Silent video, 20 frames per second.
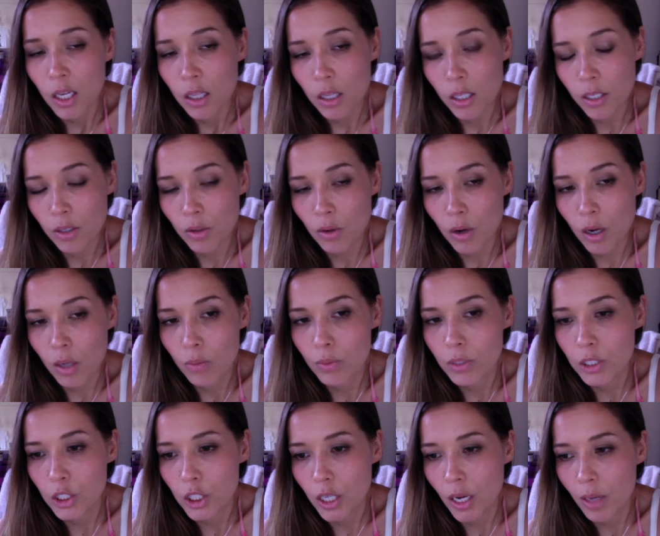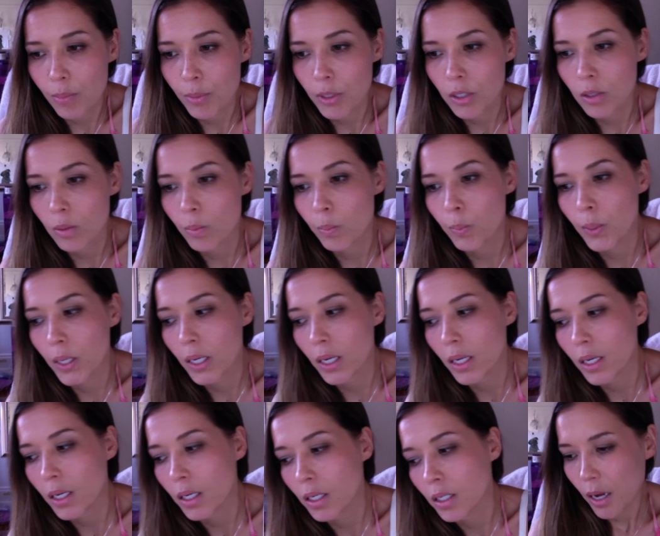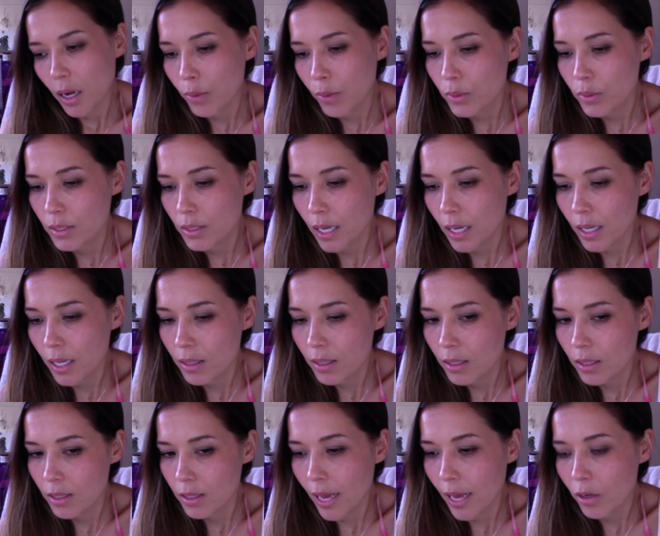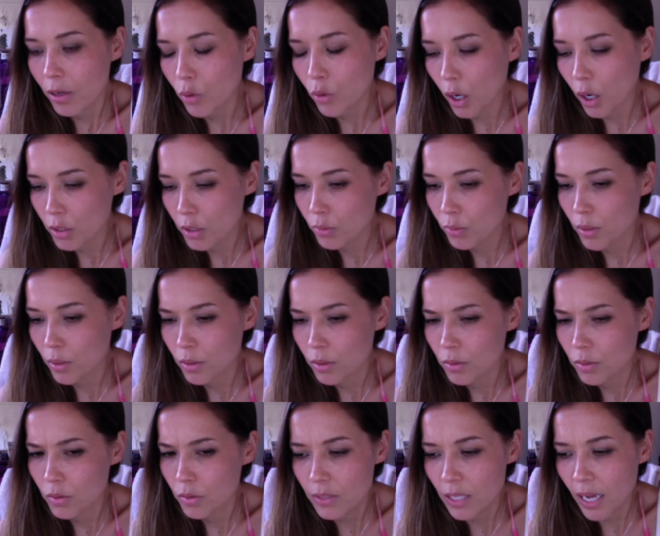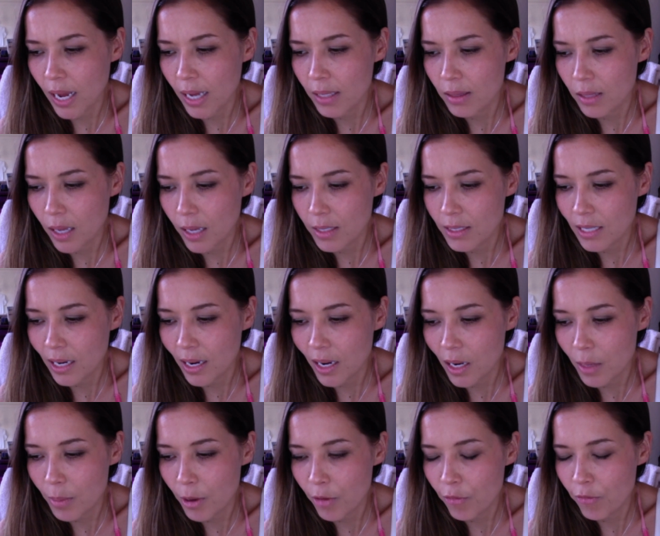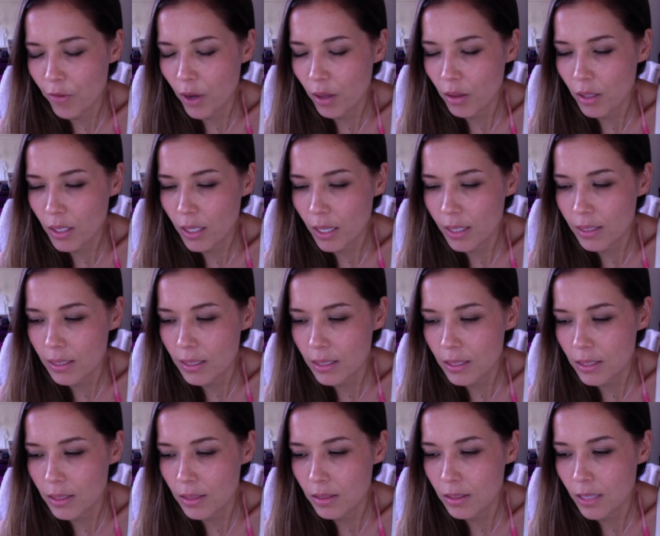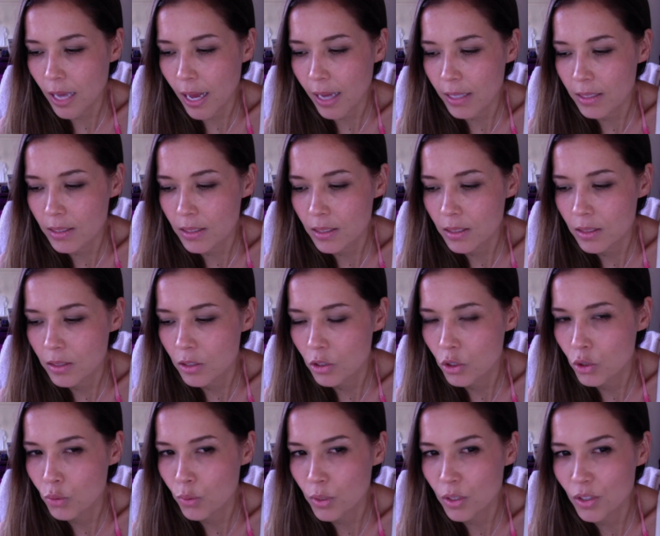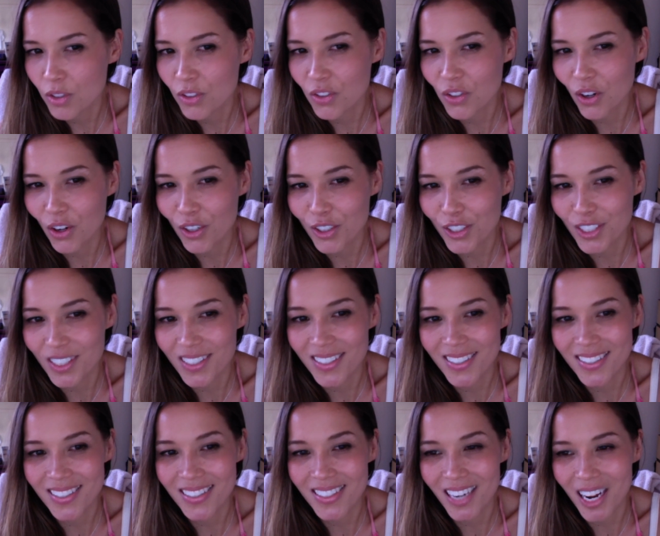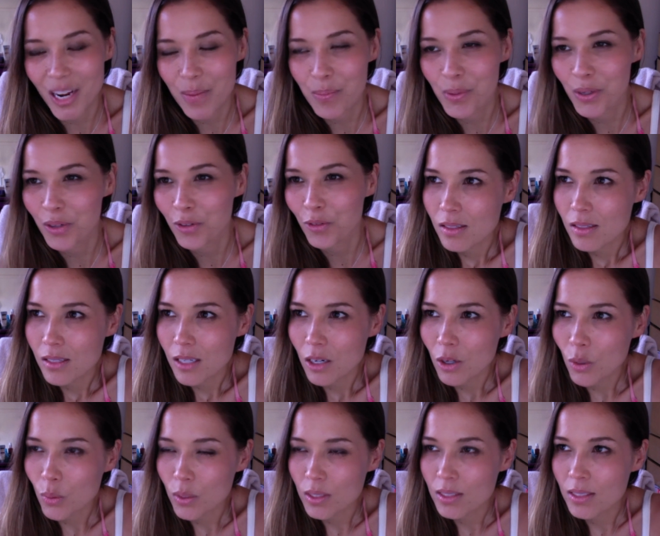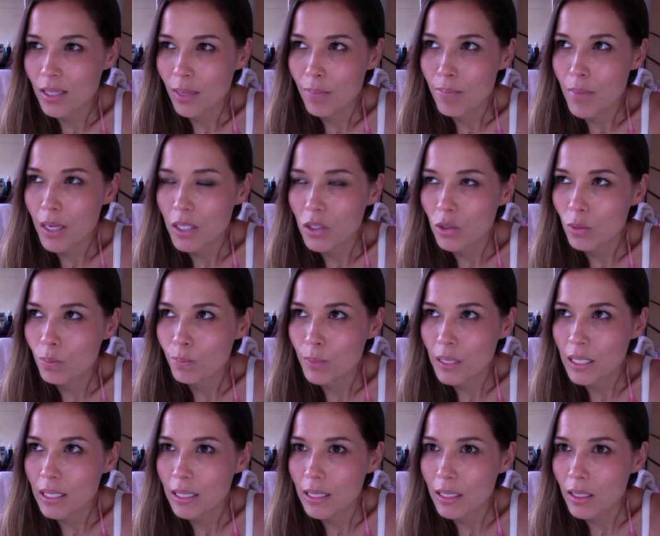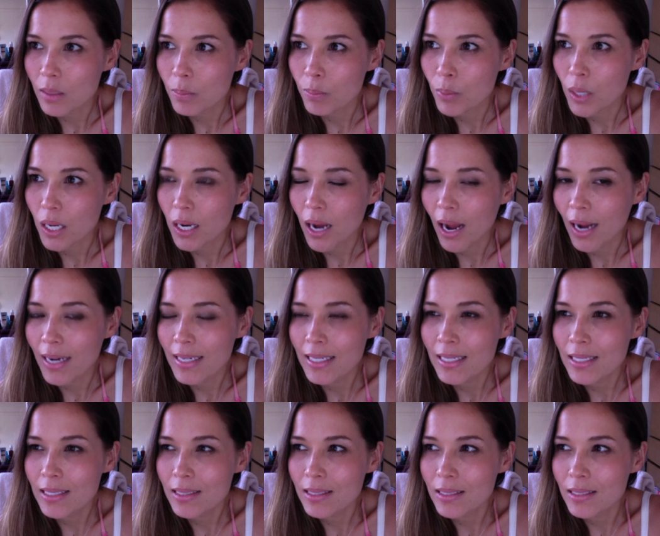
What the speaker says: later on with a GI Bill. But I was at that crossroads. At that time, I felt like I needed that drill sergeant type of, I don't want to say mental beating, but I needed